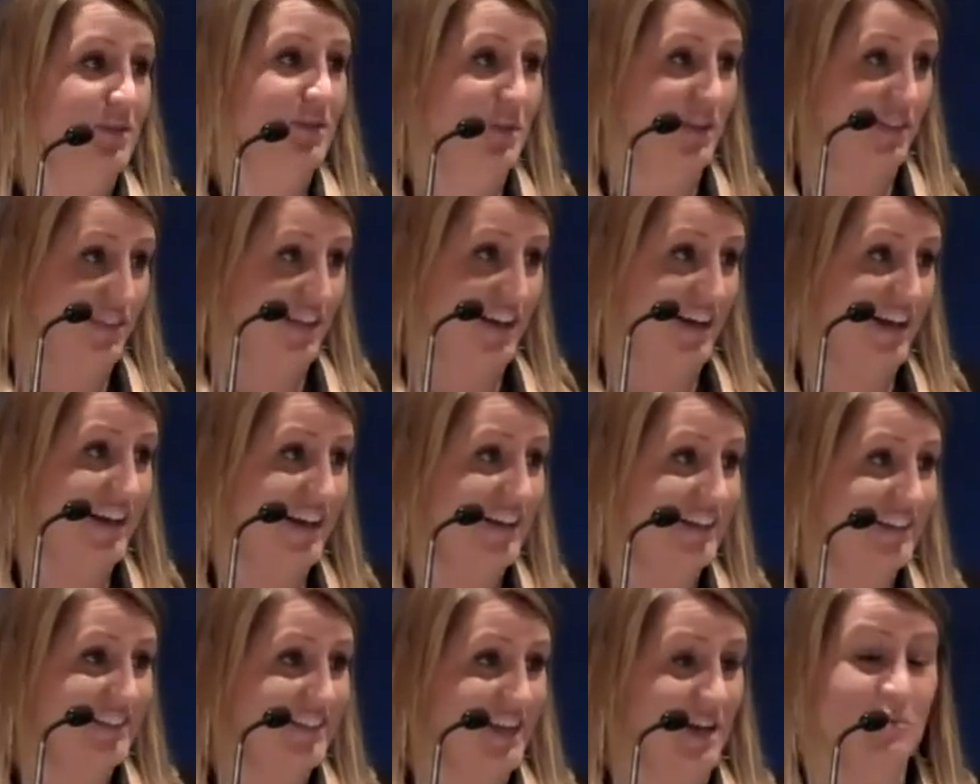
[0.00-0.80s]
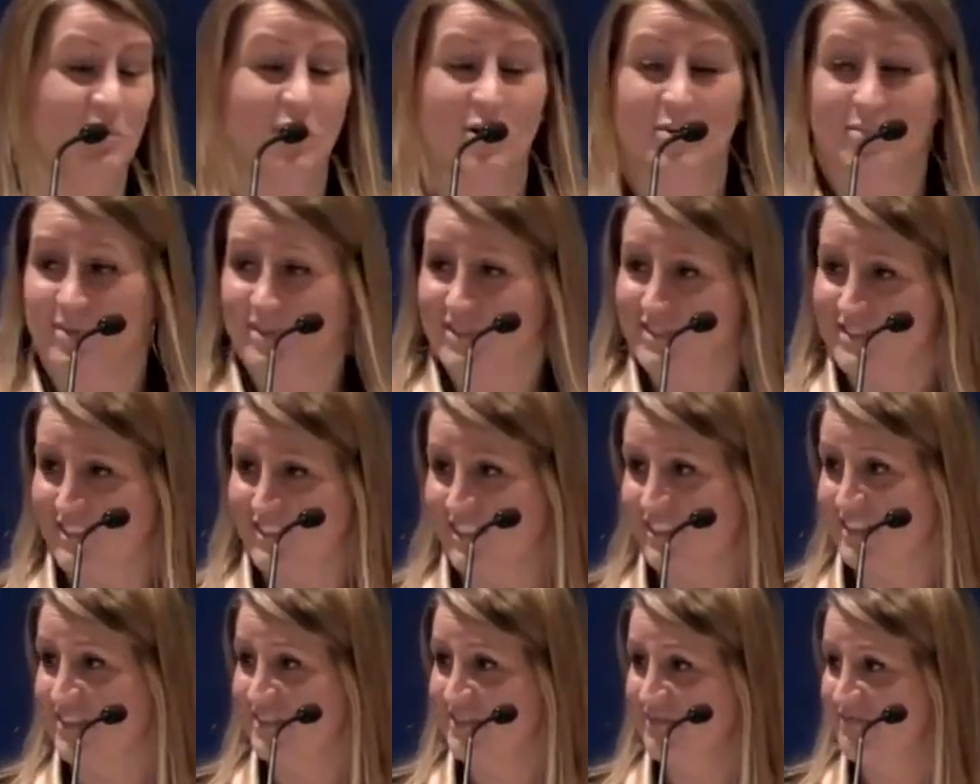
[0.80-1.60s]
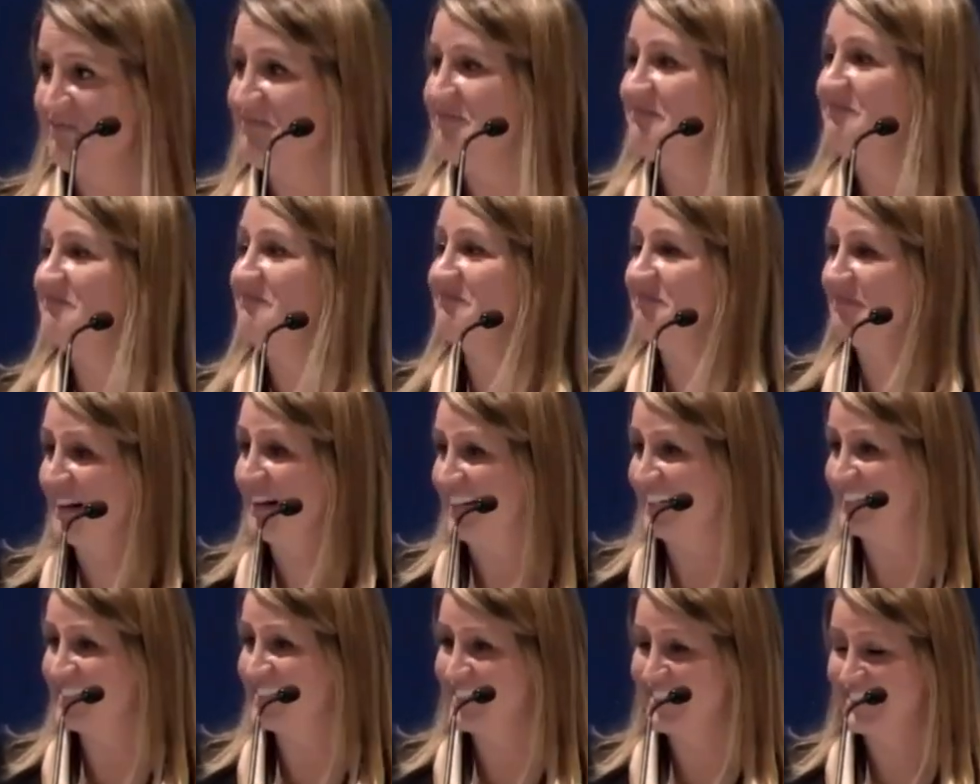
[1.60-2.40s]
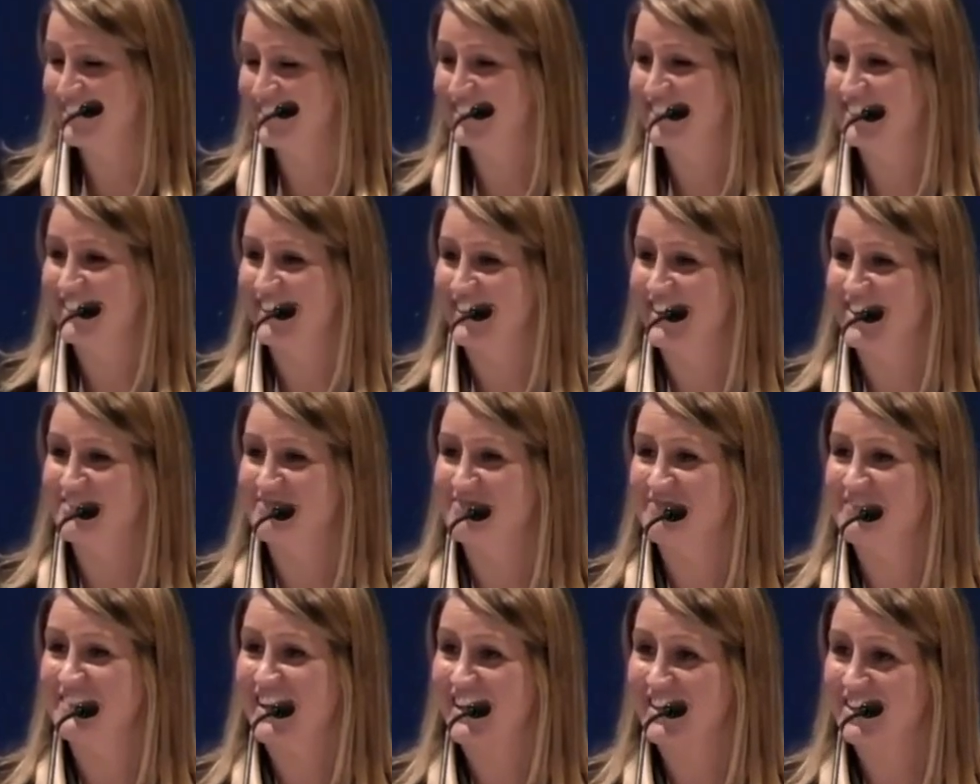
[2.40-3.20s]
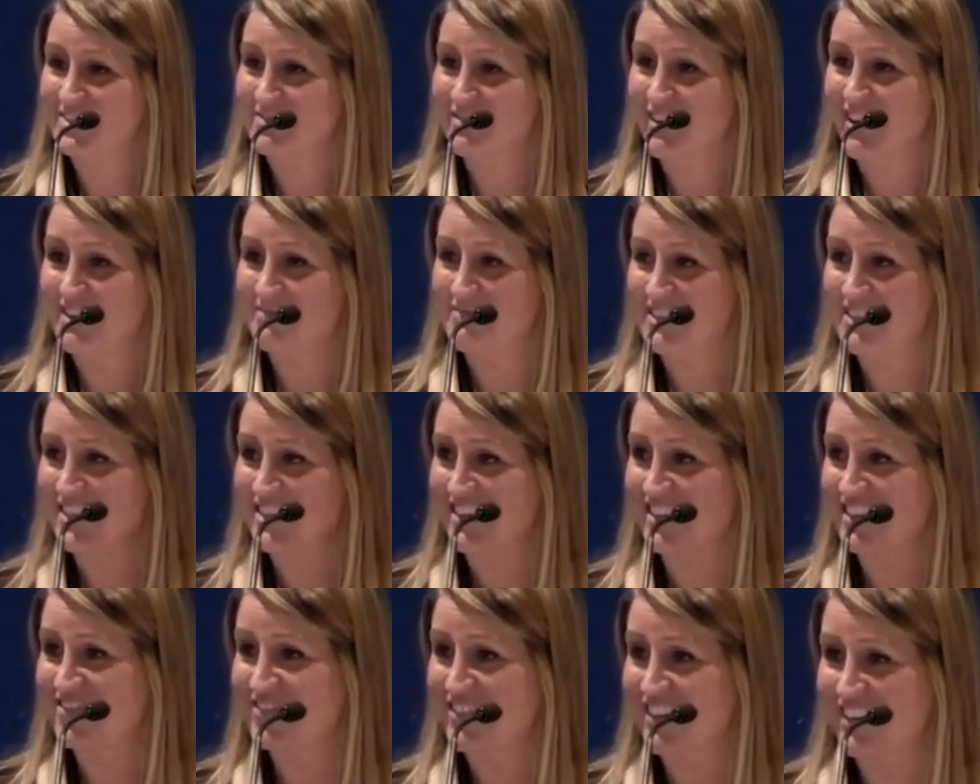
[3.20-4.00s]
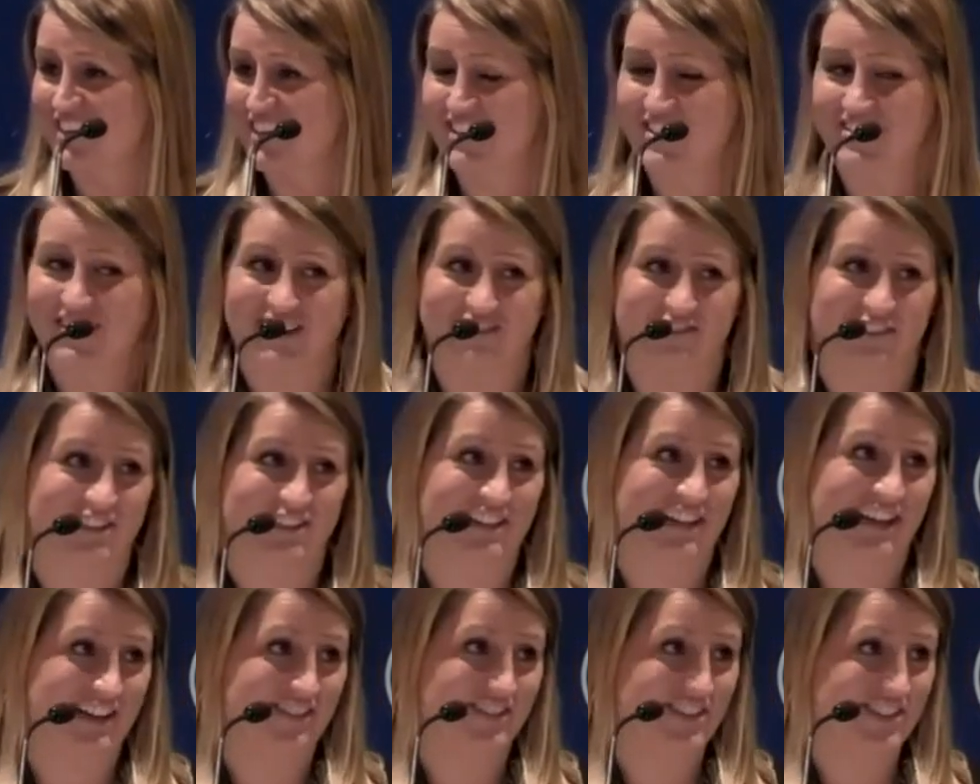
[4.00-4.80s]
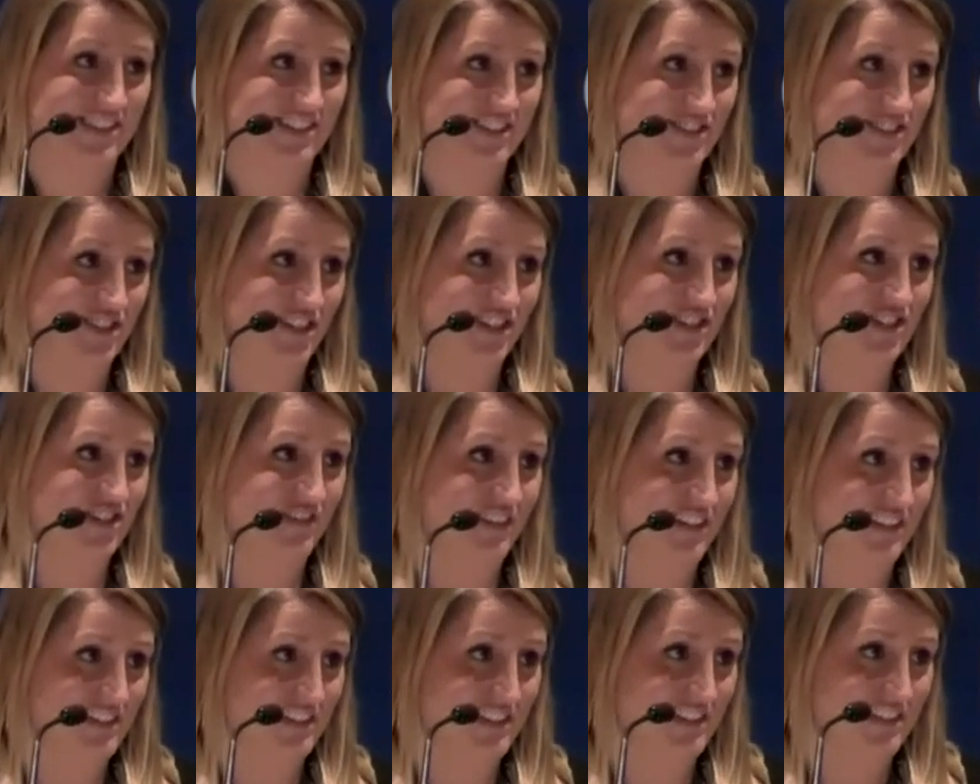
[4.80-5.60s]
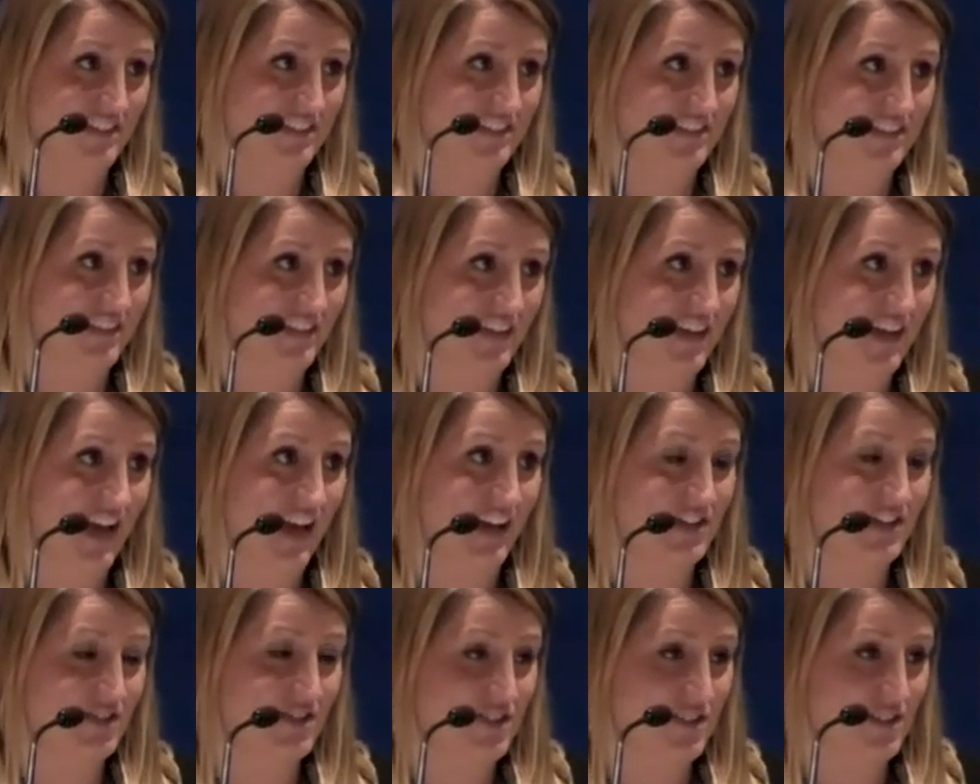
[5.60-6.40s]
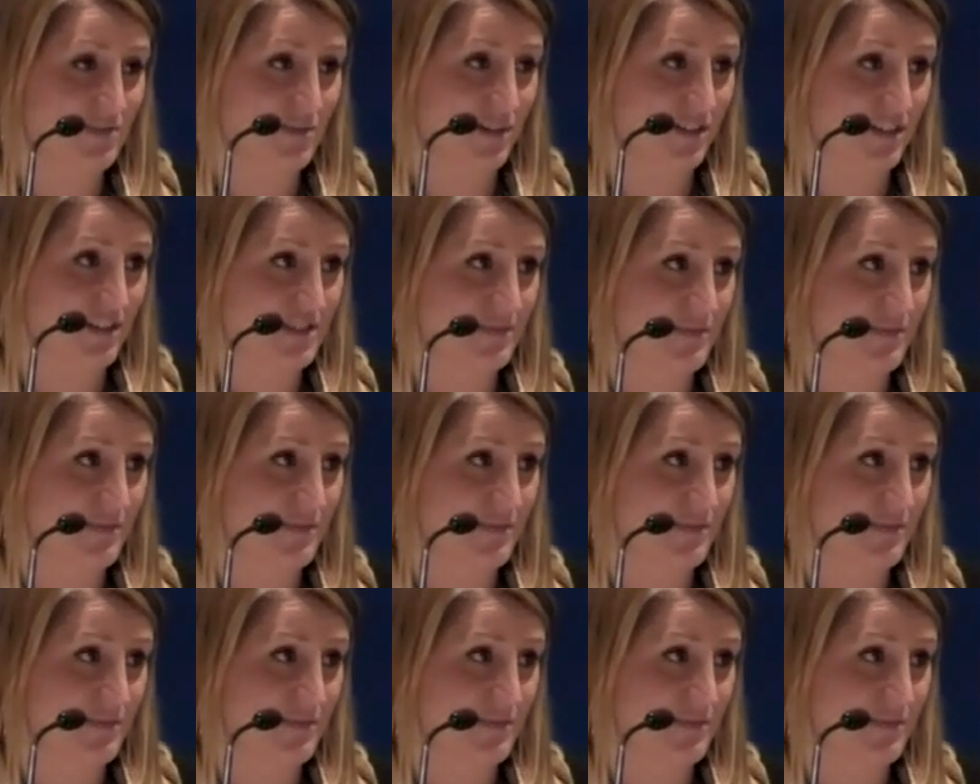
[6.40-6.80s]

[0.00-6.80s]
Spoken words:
with that, I'm almost done. But that is why I'm here and very grateful to have this exchange of ideas. I do just want to